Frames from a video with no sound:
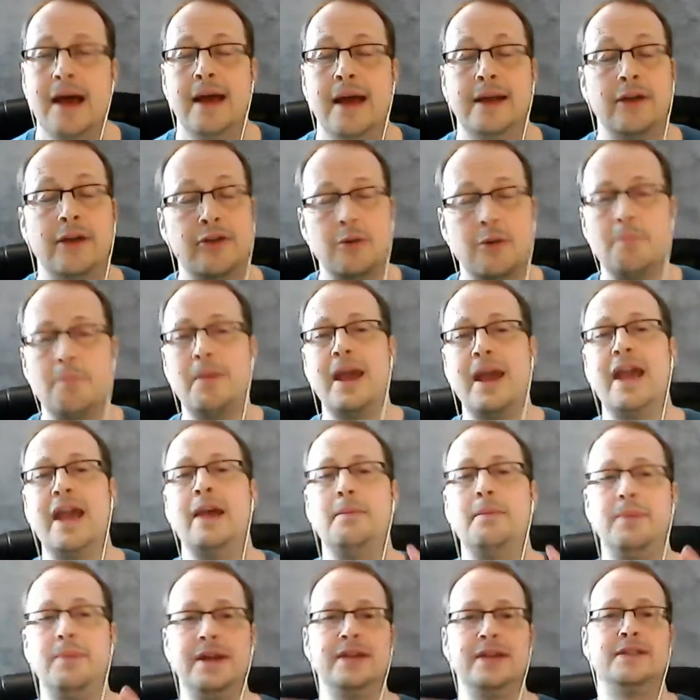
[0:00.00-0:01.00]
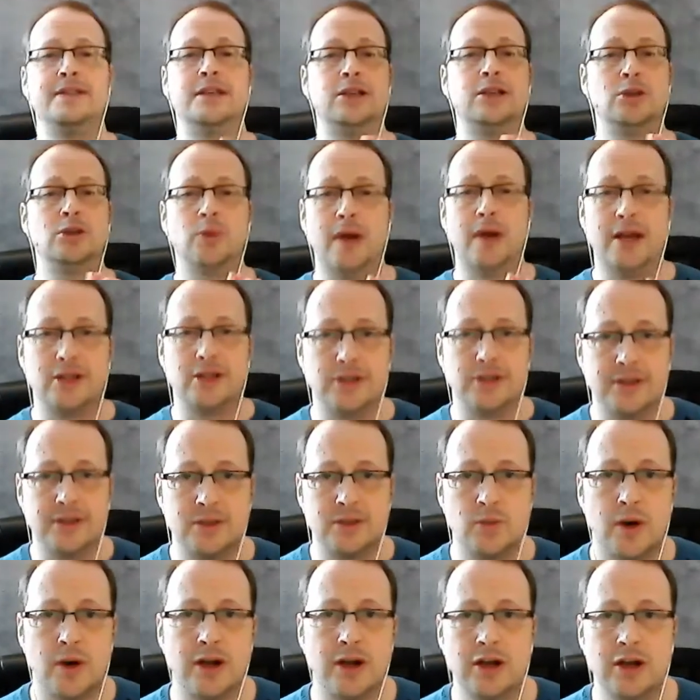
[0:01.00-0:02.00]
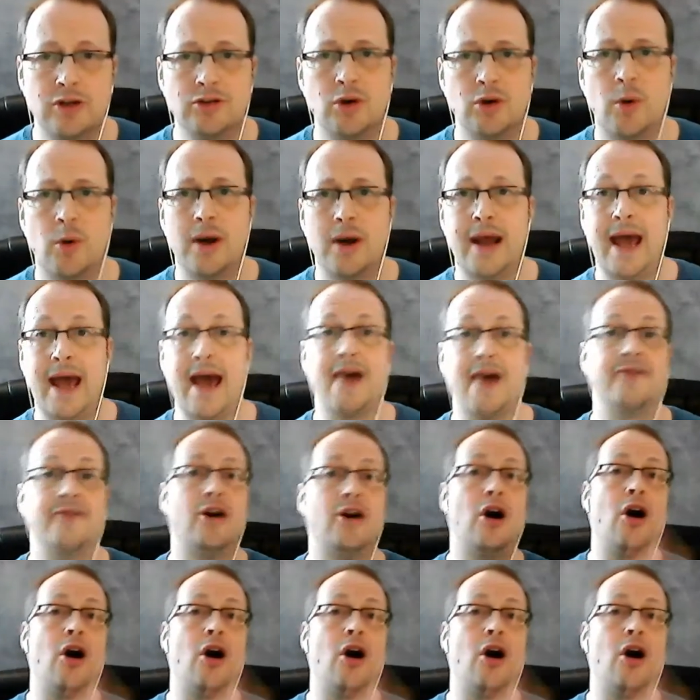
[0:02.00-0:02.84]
Now, there may be situations where you don't want to have